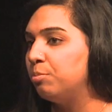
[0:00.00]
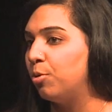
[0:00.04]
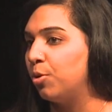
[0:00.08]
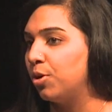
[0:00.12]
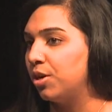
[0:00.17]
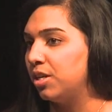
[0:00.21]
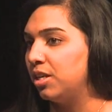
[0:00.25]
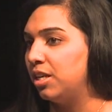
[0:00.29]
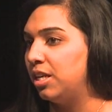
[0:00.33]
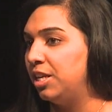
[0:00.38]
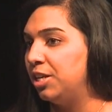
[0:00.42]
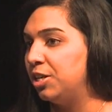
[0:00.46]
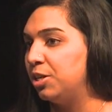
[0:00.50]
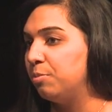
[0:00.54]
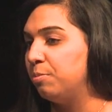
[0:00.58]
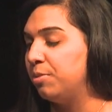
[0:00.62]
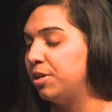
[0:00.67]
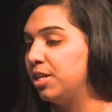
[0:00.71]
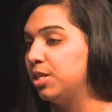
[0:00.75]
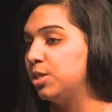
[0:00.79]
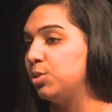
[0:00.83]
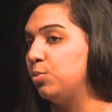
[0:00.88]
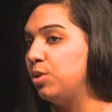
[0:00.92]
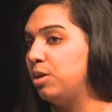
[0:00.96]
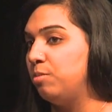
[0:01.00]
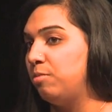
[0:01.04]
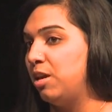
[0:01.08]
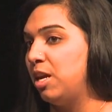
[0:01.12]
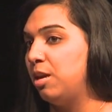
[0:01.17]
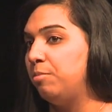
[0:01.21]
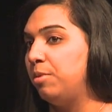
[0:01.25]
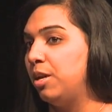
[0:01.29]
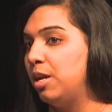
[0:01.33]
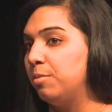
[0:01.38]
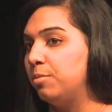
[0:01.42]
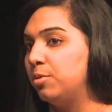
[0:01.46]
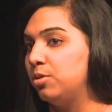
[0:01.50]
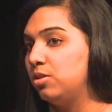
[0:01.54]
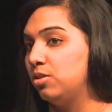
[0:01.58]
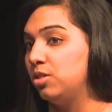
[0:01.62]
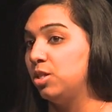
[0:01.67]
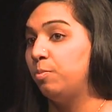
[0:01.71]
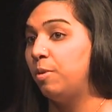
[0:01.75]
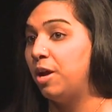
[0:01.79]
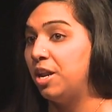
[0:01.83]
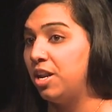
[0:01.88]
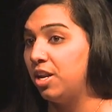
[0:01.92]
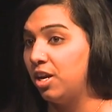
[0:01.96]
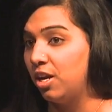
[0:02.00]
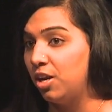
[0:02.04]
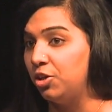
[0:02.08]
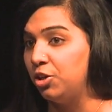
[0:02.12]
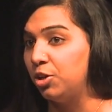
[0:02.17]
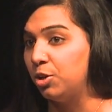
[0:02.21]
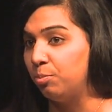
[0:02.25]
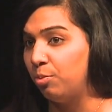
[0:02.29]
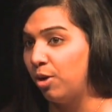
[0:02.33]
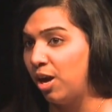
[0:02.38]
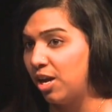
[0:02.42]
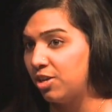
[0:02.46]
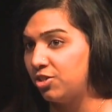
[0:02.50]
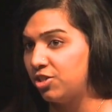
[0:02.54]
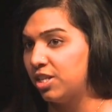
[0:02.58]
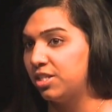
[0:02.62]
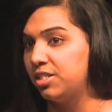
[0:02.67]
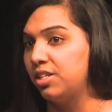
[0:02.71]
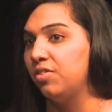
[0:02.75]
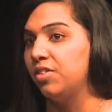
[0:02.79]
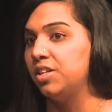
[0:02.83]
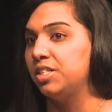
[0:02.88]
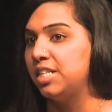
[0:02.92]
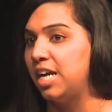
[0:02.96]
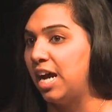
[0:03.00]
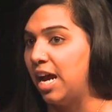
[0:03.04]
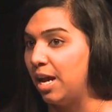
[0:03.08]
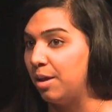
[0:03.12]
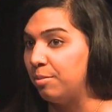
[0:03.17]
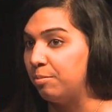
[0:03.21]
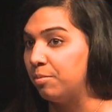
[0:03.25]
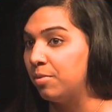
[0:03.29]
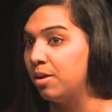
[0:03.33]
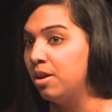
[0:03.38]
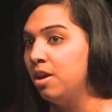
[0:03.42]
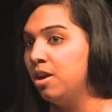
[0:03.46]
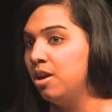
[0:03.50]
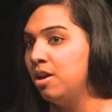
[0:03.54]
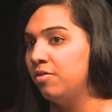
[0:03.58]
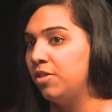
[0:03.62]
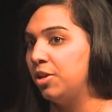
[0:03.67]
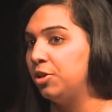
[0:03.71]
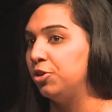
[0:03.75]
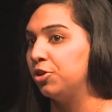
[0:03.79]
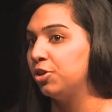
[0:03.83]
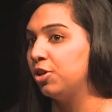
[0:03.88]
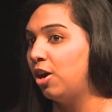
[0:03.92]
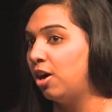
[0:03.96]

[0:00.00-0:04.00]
important here, because we may be able to, depending on your project and the time that you're